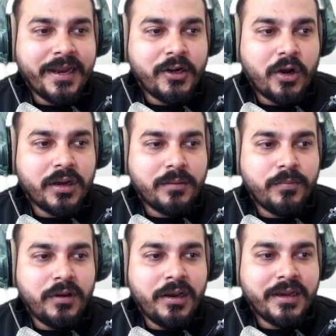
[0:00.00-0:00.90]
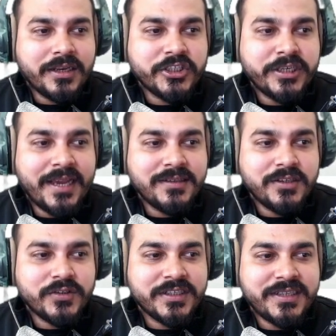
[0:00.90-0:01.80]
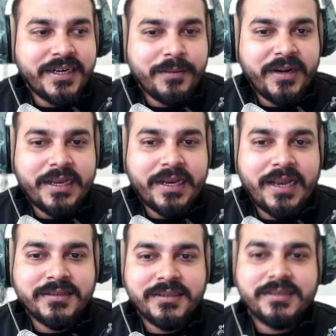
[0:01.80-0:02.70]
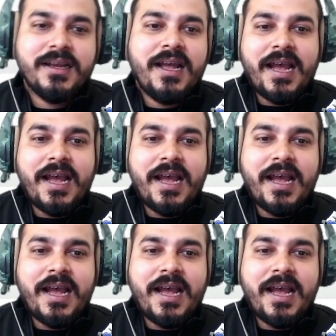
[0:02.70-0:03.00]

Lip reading: like Docker pull krishnaik06 sentiment analysis,